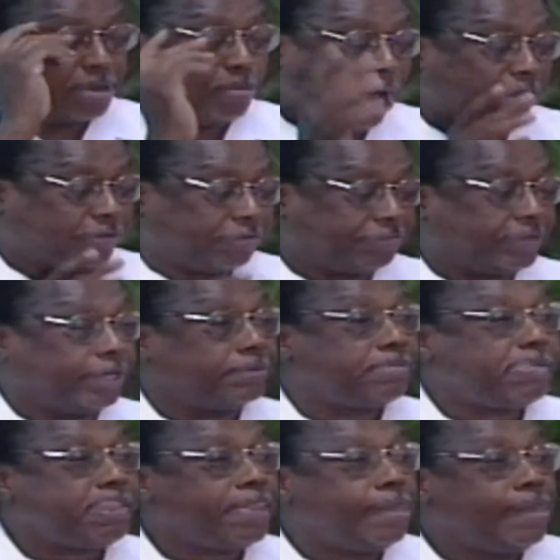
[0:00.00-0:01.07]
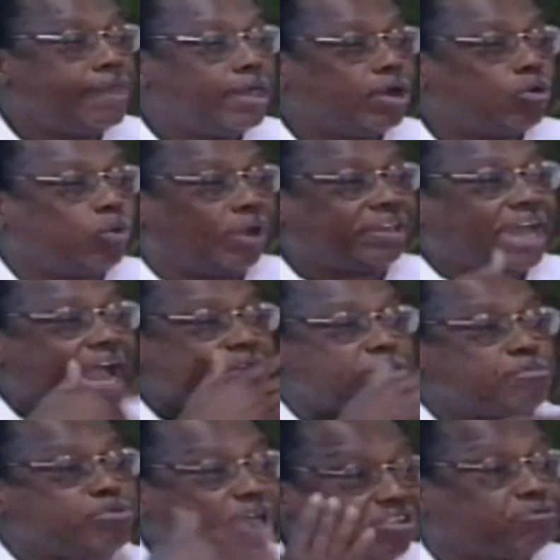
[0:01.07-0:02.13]
democracy. What are
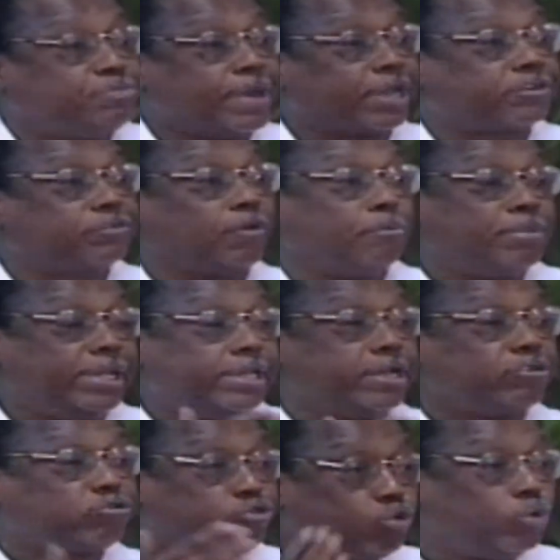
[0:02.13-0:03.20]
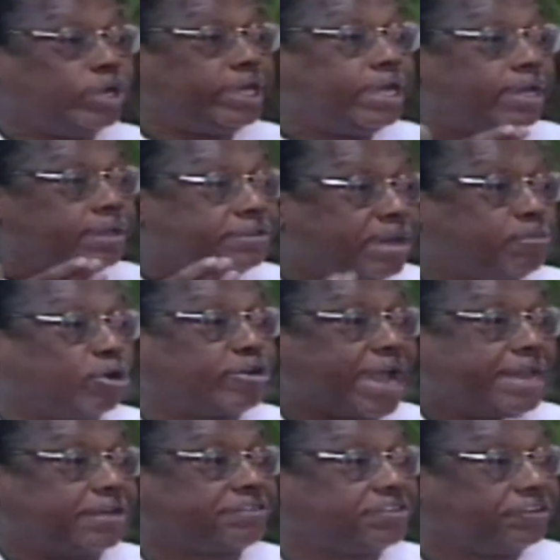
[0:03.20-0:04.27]
the prospects for building truly
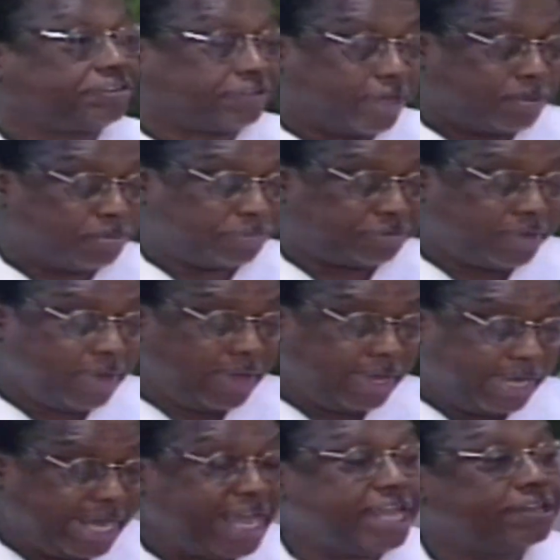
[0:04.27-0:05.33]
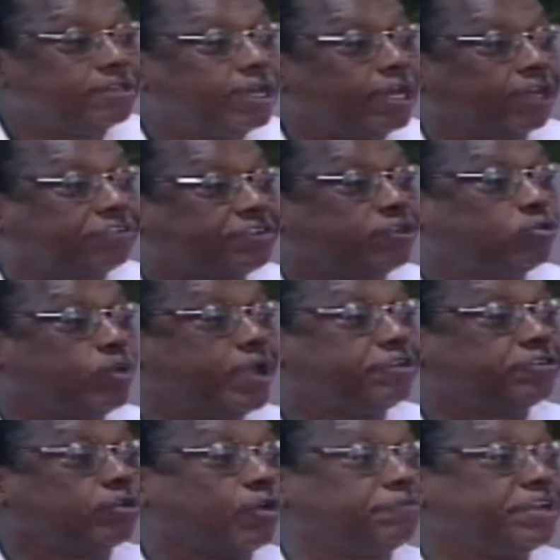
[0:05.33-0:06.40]
democratic systems in a
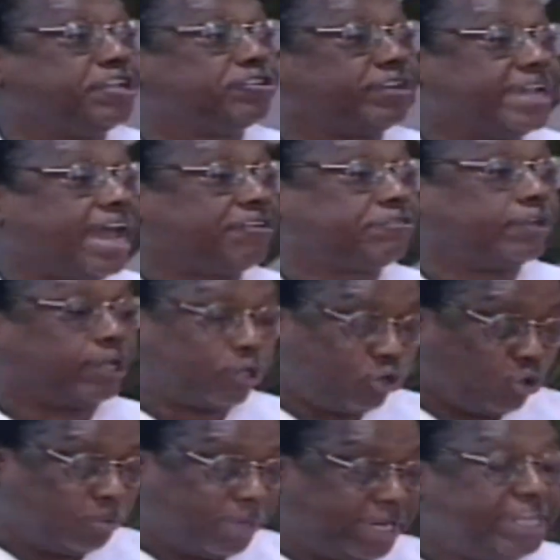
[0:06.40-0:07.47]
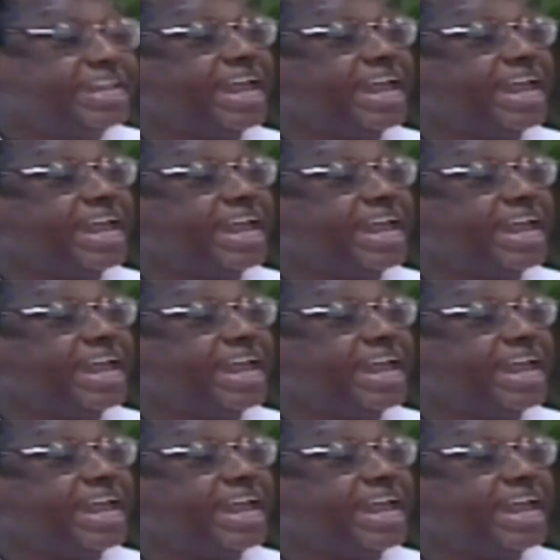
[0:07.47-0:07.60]
situation of international global